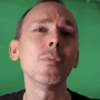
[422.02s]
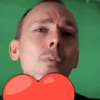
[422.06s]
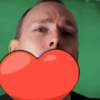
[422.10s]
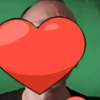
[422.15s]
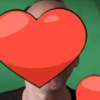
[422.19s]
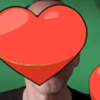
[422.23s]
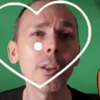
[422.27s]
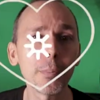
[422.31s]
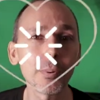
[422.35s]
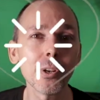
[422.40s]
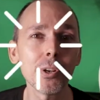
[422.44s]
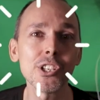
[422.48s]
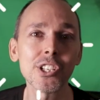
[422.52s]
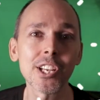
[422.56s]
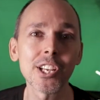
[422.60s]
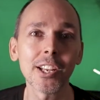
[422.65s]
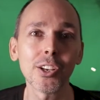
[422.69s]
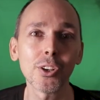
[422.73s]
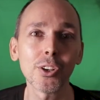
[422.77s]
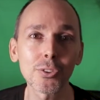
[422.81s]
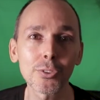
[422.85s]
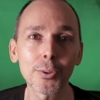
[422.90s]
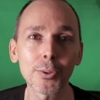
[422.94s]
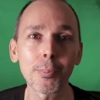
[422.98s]
I really appreciate
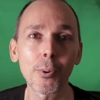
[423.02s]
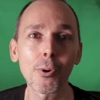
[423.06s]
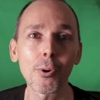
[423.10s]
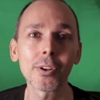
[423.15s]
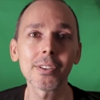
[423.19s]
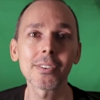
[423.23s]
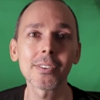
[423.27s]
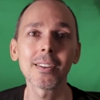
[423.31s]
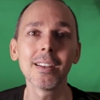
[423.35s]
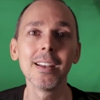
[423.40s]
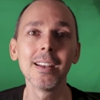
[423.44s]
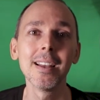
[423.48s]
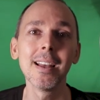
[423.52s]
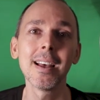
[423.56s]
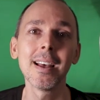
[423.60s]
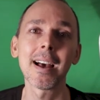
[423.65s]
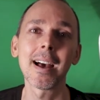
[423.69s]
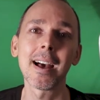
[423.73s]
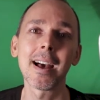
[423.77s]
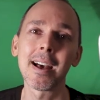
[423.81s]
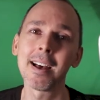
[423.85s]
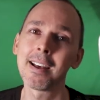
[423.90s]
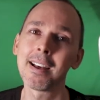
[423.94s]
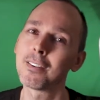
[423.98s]
your support.
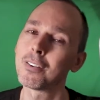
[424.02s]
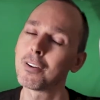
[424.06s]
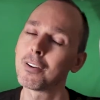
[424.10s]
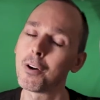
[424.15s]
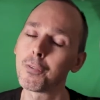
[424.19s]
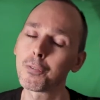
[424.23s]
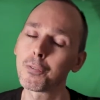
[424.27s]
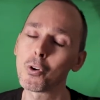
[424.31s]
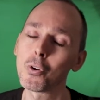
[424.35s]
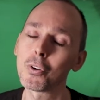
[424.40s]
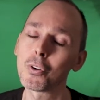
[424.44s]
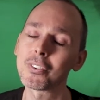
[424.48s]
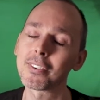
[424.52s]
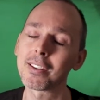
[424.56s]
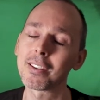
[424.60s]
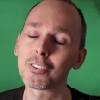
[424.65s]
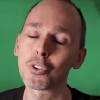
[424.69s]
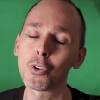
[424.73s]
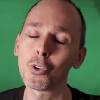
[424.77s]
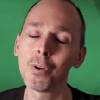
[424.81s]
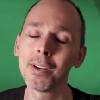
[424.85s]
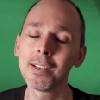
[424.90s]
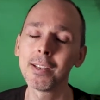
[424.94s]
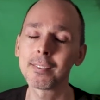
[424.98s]
And of course, as
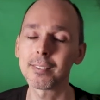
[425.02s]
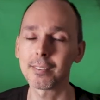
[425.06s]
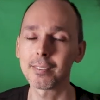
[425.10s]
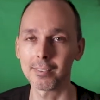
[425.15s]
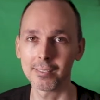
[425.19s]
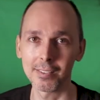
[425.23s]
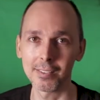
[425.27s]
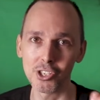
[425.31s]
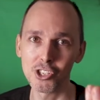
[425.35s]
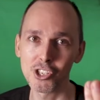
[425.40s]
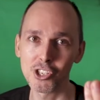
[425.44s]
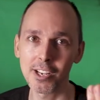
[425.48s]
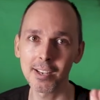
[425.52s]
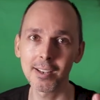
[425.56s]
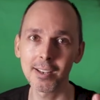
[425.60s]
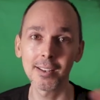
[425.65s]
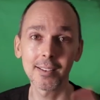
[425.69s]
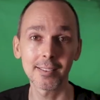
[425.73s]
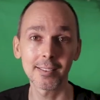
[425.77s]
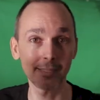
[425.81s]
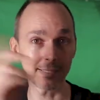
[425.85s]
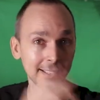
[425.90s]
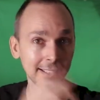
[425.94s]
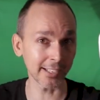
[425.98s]
always, D J,
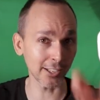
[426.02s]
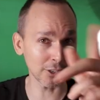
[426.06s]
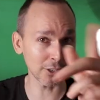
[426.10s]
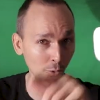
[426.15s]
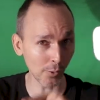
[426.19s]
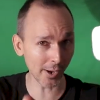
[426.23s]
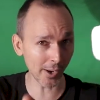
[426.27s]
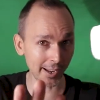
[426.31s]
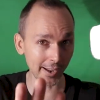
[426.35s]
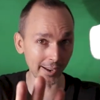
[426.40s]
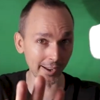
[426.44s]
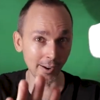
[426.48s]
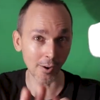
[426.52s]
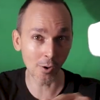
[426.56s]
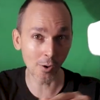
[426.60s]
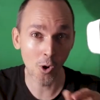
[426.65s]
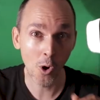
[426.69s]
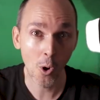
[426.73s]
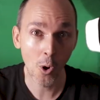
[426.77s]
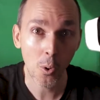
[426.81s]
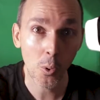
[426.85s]
take it away.